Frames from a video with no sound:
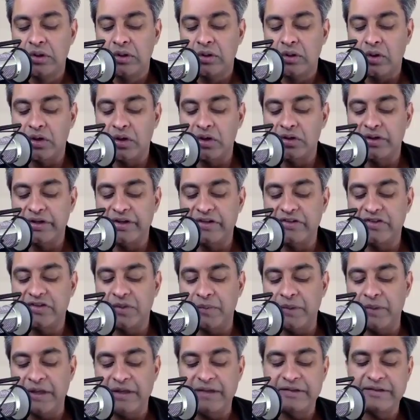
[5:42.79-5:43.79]
or at least to
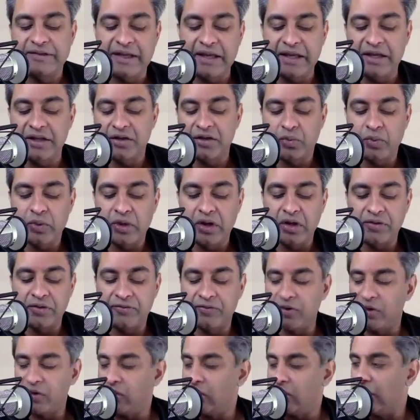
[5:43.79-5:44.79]
maintain your wealth
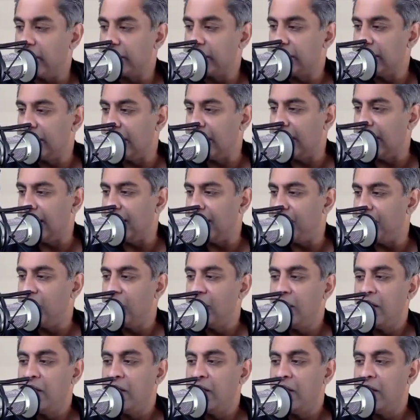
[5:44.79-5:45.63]
for a long time